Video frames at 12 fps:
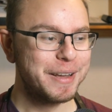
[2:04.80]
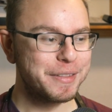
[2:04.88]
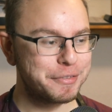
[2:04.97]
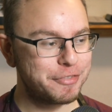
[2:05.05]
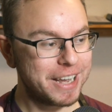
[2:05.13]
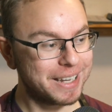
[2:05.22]

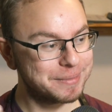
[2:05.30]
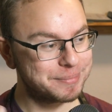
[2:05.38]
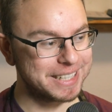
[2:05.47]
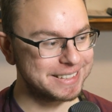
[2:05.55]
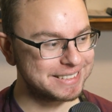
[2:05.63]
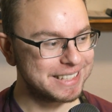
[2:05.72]
the fan
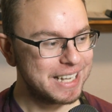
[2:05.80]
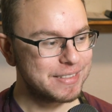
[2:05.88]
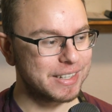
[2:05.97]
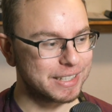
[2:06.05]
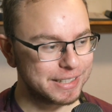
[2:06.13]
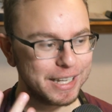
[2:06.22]
base
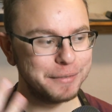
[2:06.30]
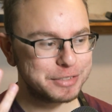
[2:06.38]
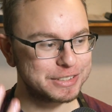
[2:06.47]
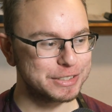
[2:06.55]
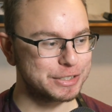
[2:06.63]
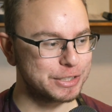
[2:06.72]
that
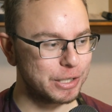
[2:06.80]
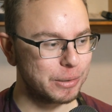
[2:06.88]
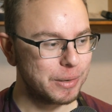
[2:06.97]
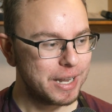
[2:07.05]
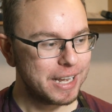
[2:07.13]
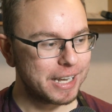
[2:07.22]
loves the
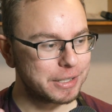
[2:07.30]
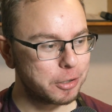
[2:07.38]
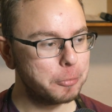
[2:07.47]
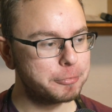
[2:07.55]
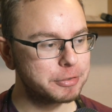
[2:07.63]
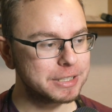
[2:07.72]
show and
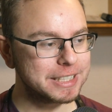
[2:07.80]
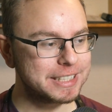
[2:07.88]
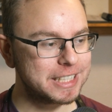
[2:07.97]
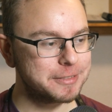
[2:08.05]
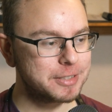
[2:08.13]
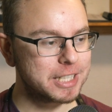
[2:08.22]
hopefully
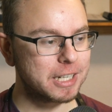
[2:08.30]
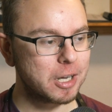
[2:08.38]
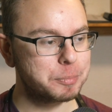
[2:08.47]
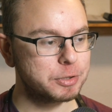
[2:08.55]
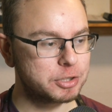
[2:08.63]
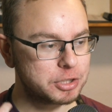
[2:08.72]
give it an
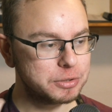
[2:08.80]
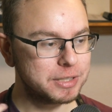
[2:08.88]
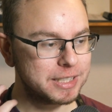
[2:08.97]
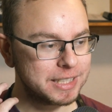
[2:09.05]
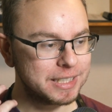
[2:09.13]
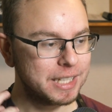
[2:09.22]

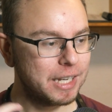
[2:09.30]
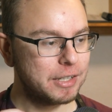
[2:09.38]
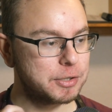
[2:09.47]
opportunity